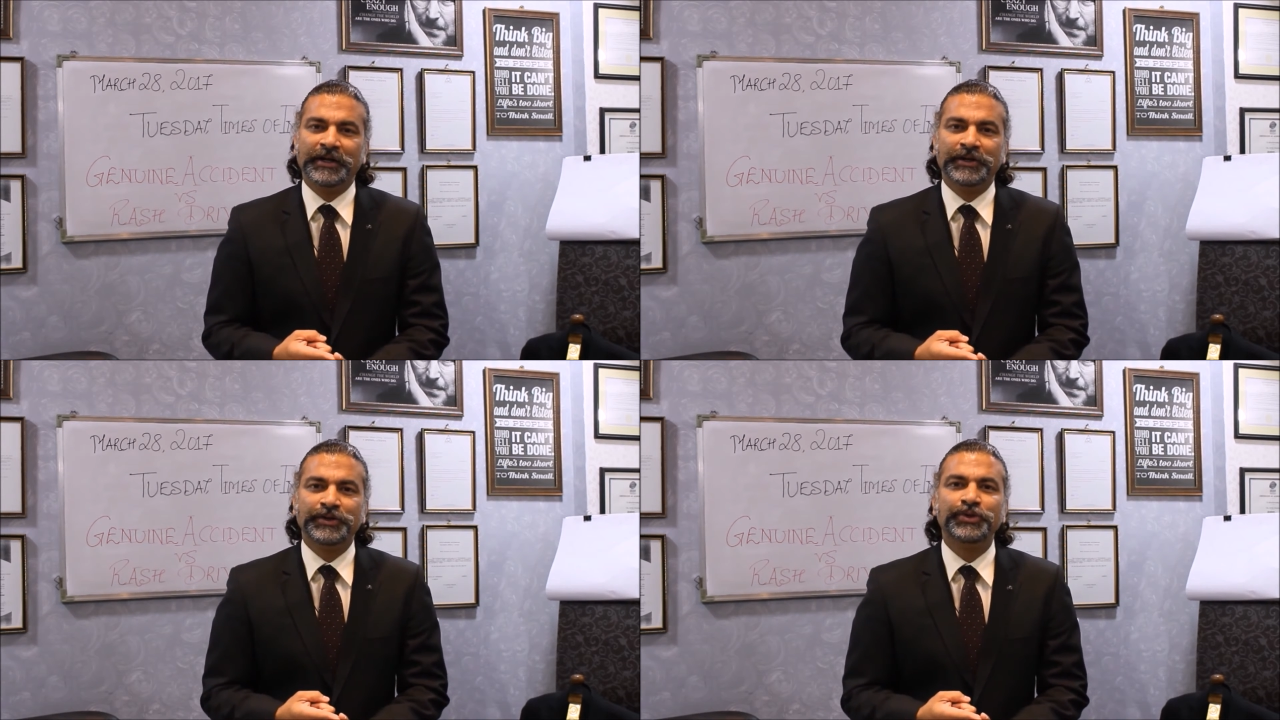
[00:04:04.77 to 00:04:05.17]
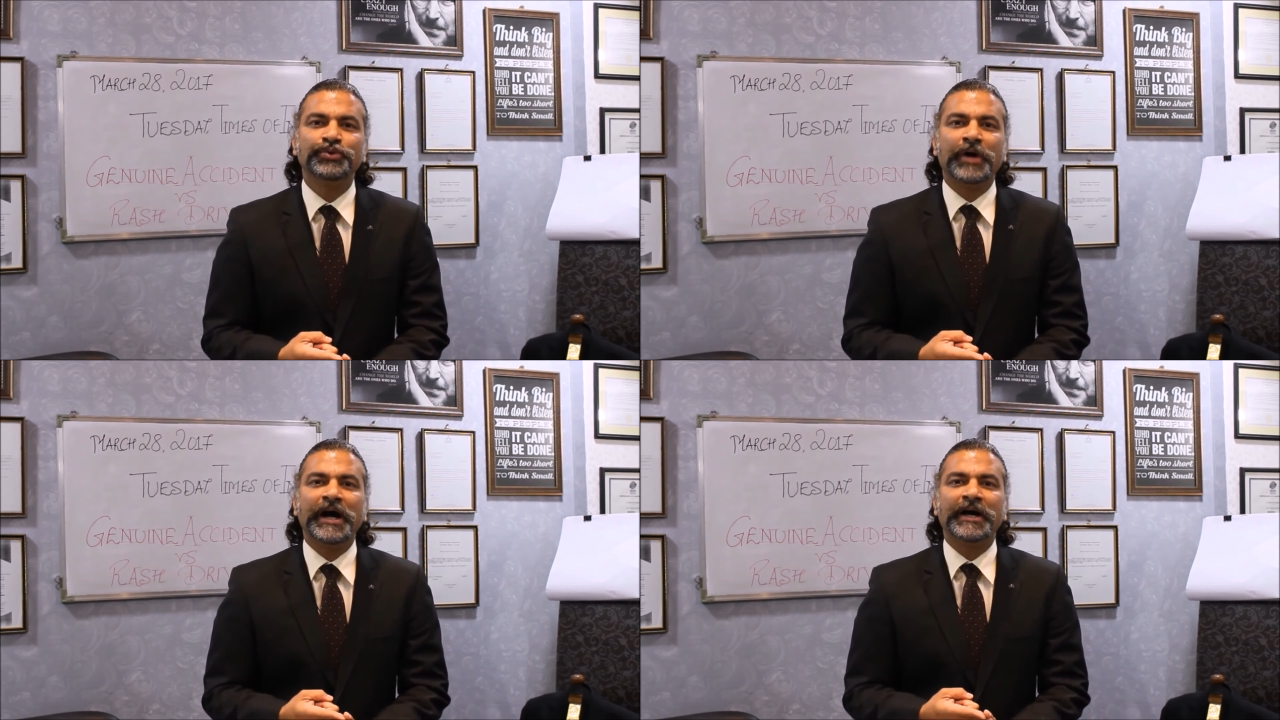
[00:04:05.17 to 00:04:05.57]
You
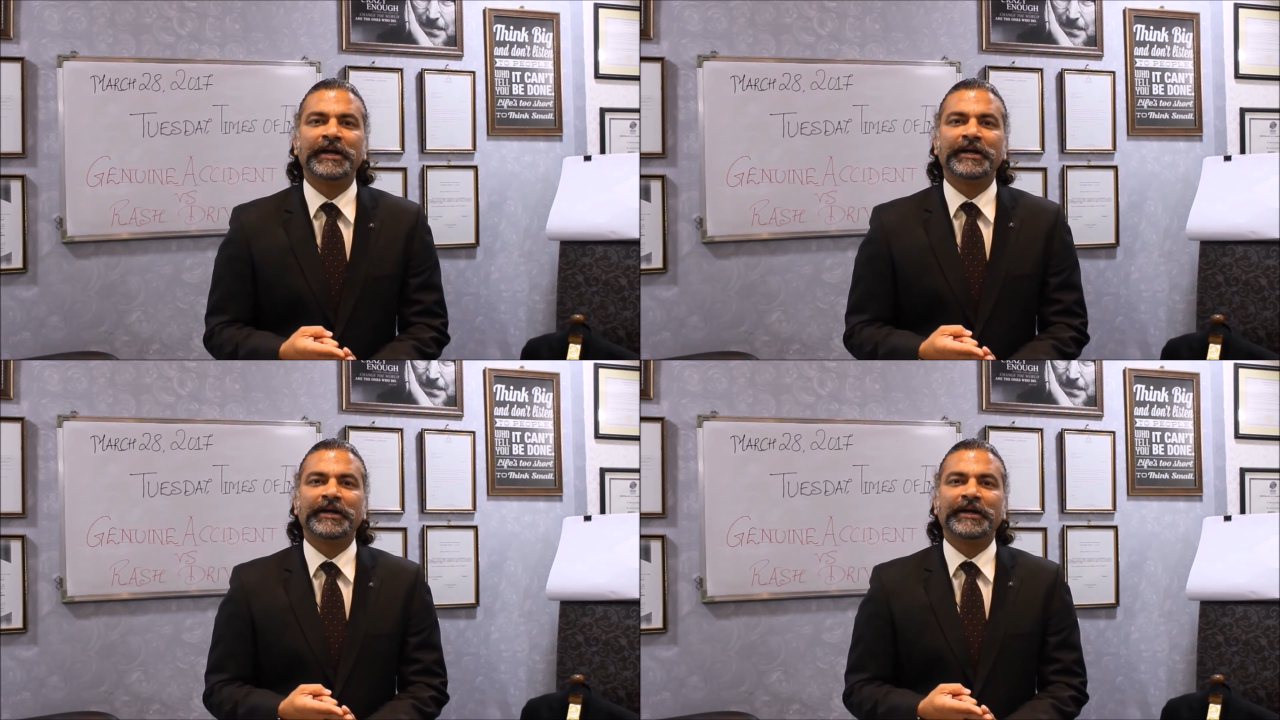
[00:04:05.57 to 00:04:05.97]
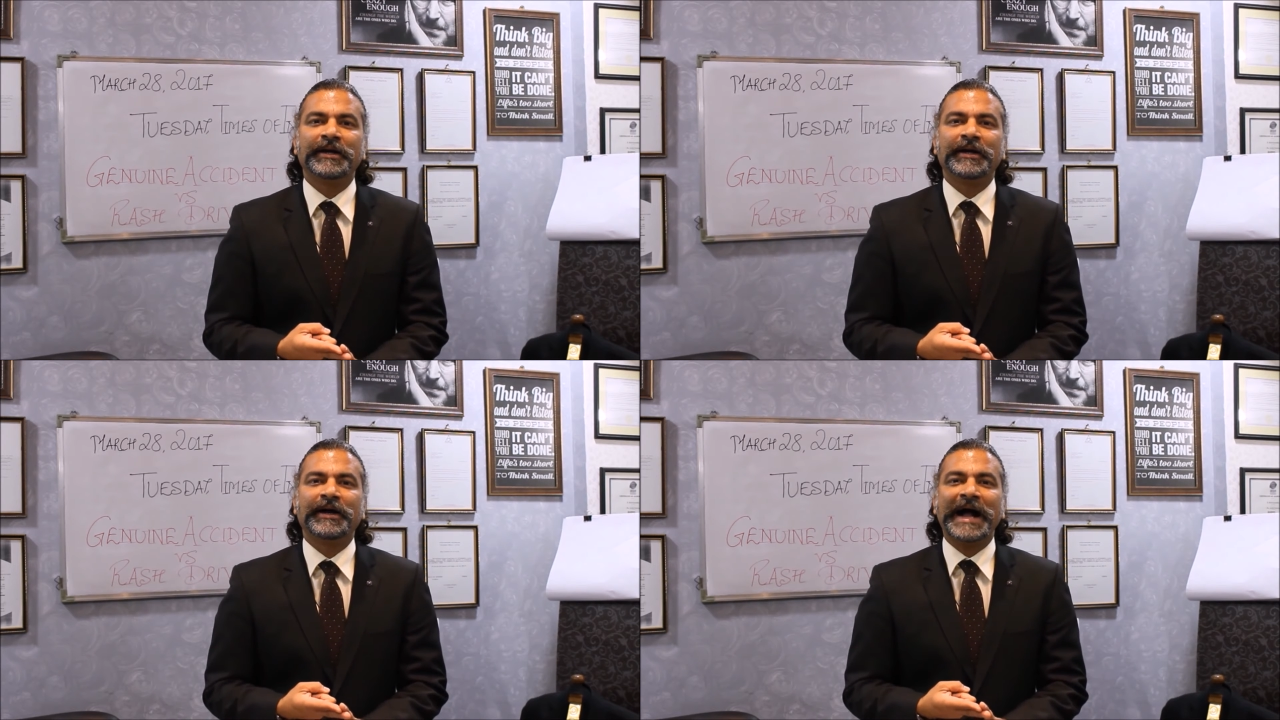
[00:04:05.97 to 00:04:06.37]
are
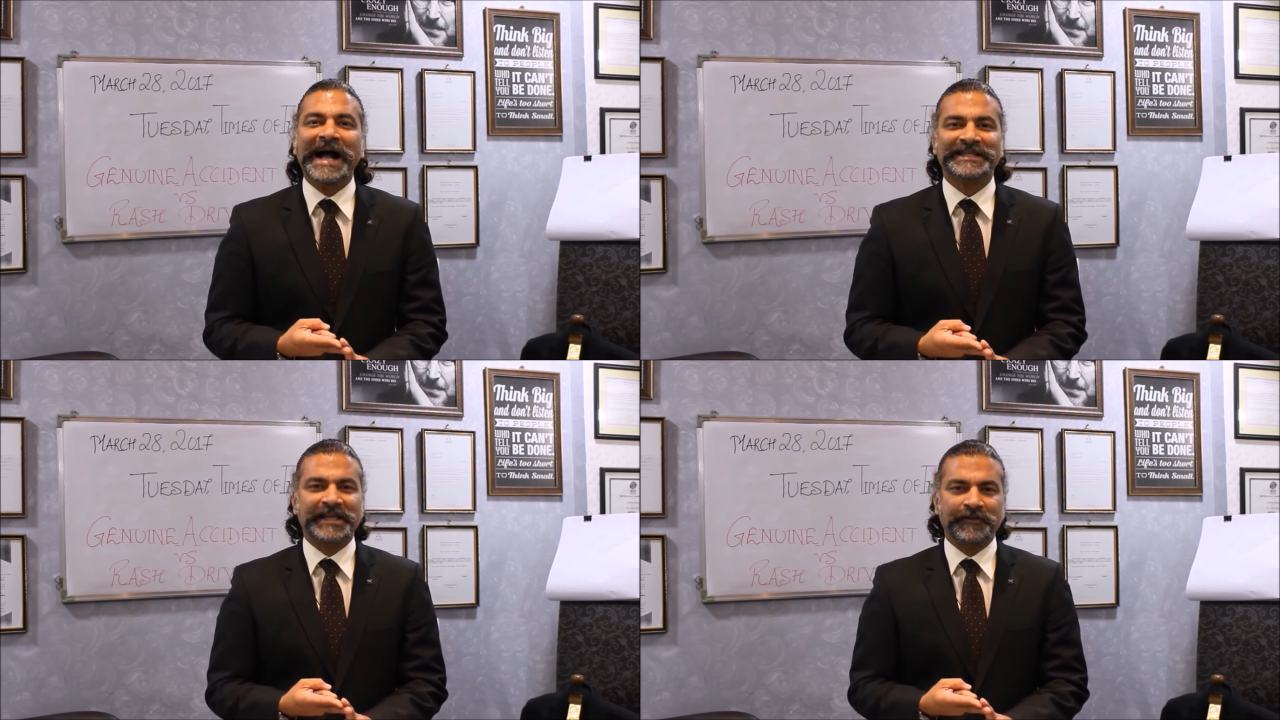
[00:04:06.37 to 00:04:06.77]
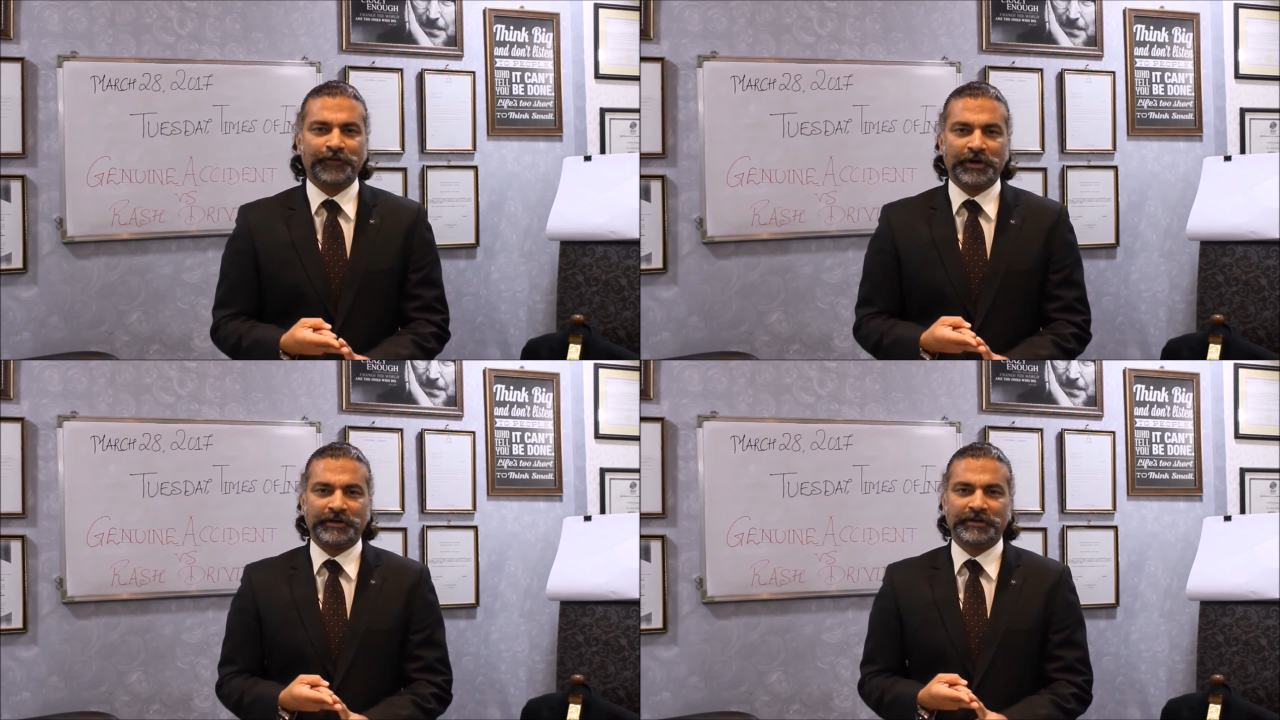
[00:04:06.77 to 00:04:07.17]
asking for
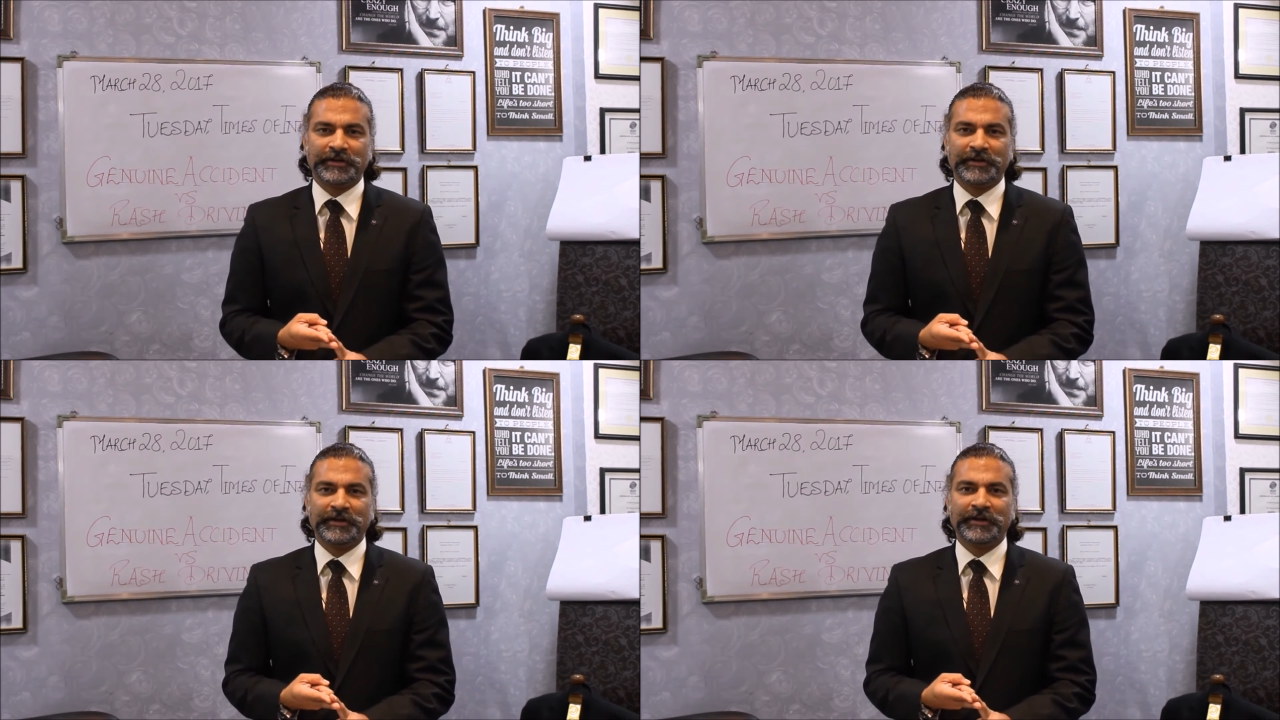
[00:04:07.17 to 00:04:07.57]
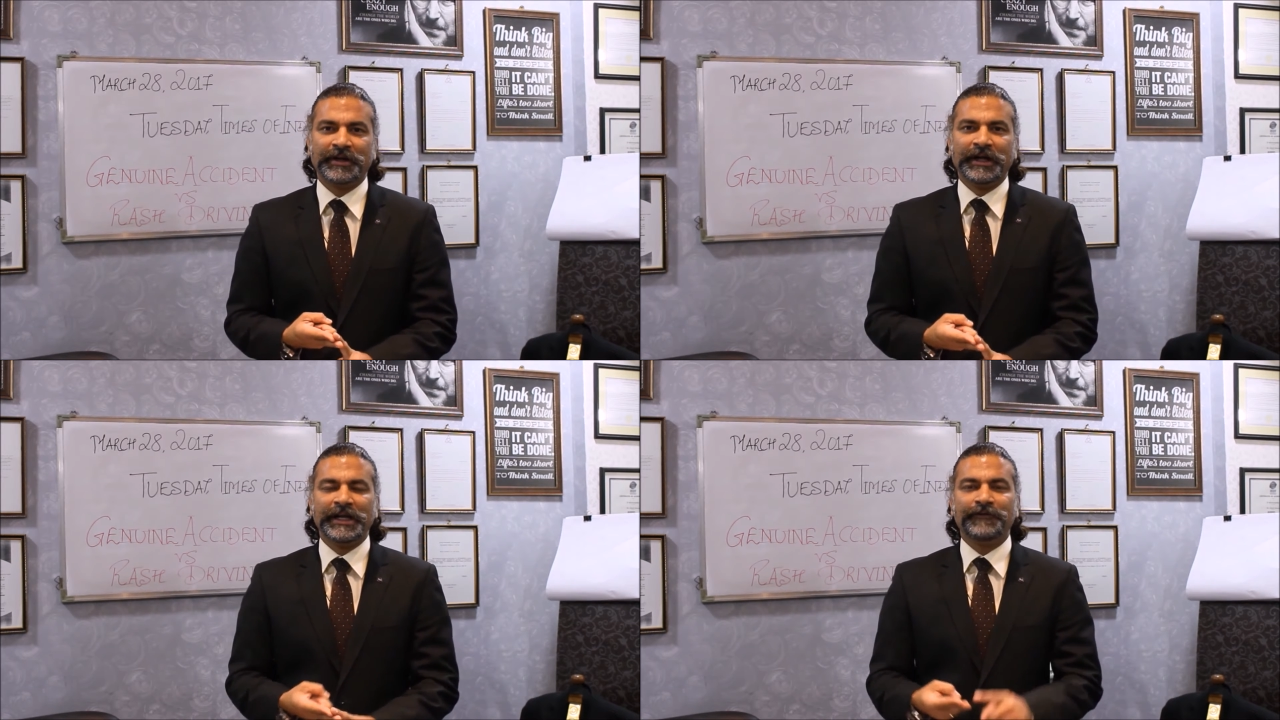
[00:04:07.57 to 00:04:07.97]
it.
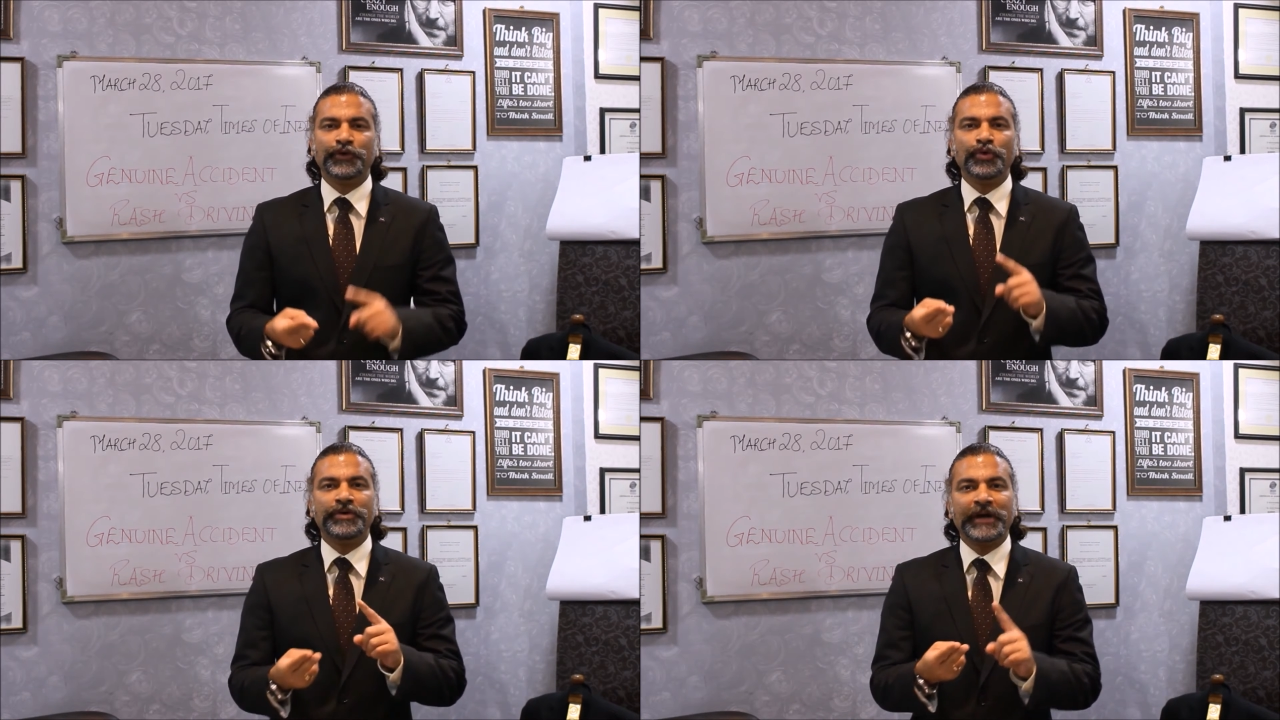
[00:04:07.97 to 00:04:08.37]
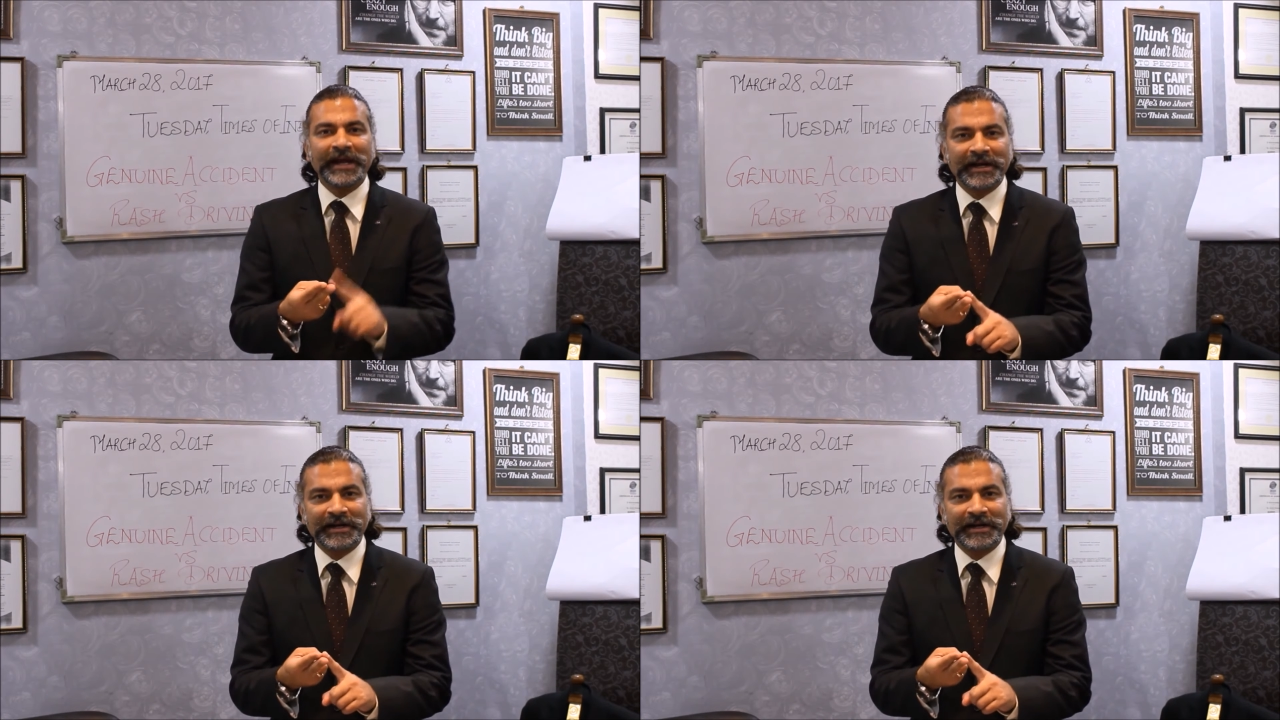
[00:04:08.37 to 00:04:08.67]
If you drink